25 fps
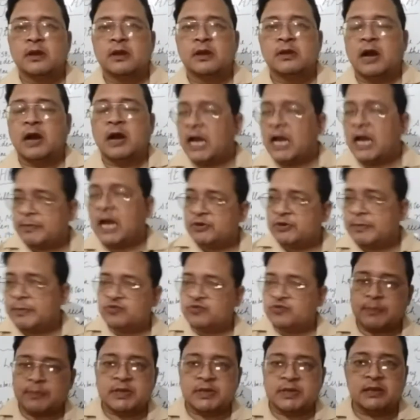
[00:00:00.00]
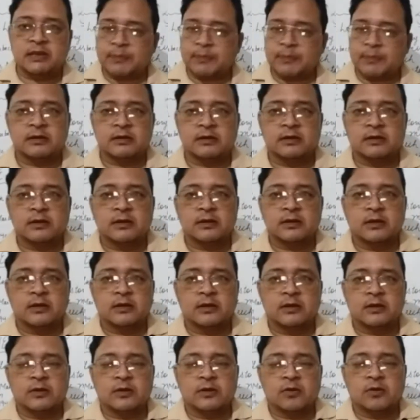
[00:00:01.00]
I have been trapped here.
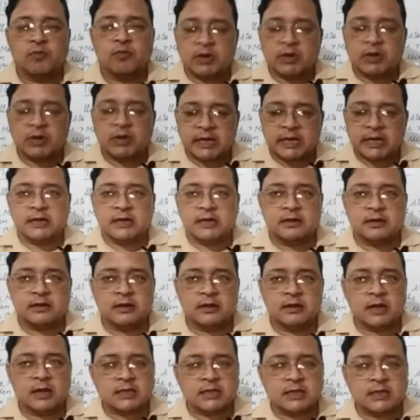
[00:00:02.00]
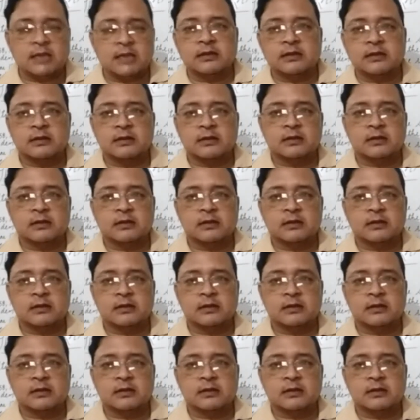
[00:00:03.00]
What I did? Nothing.